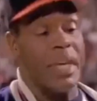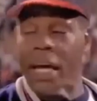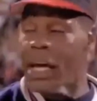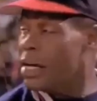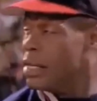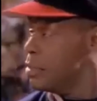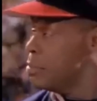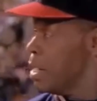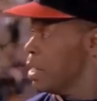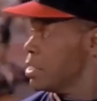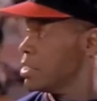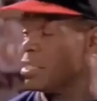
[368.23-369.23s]
Yeah, he
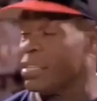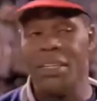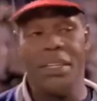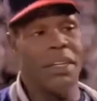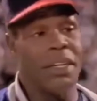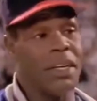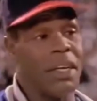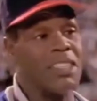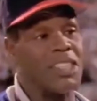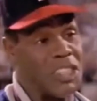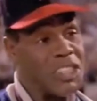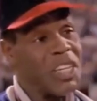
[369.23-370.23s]
must.
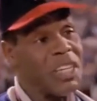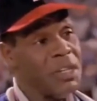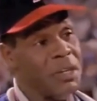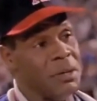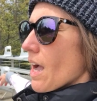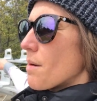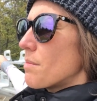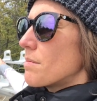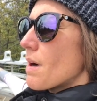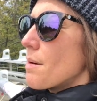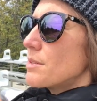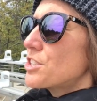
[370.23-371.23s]
That's the signal. I'm,
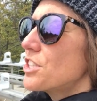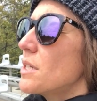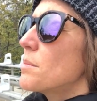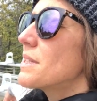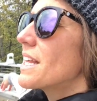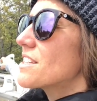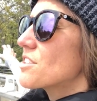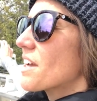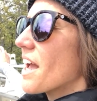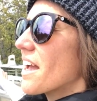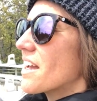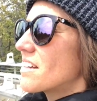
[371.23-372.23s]
I'm a she, but that's
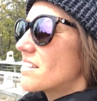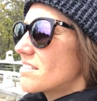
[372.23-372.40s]
okay.